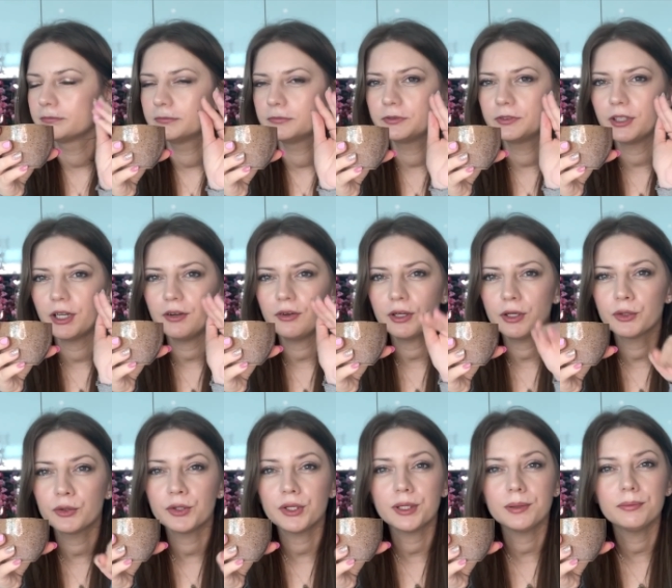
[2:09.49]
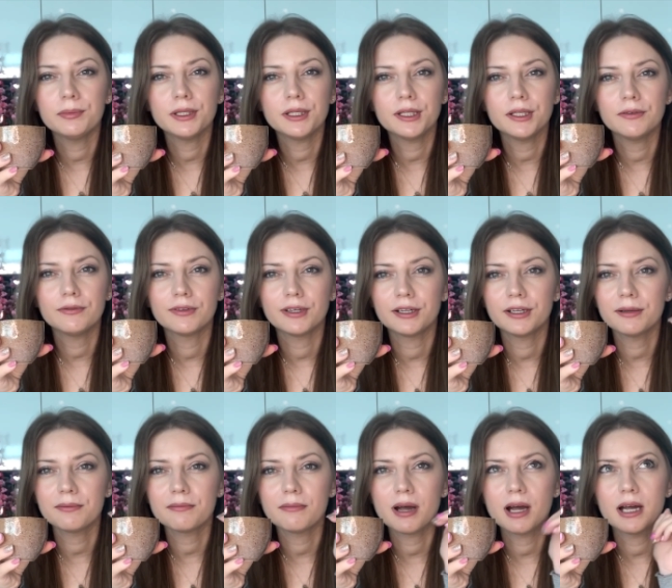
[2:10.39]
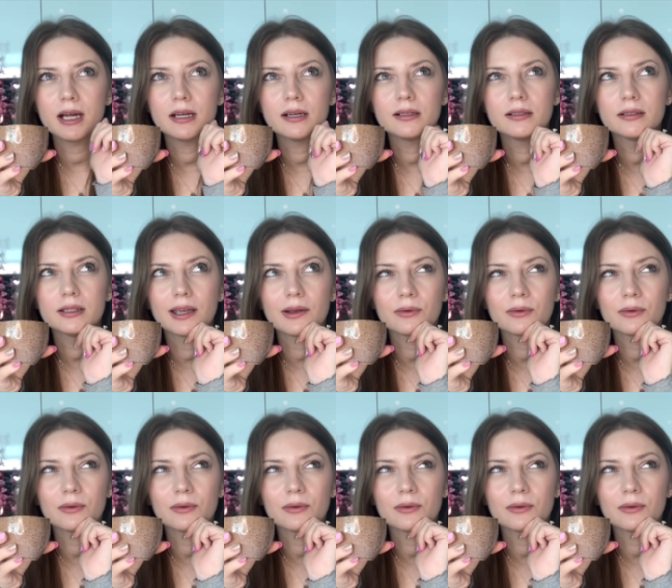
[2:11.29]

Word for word: very creamy, very mild. I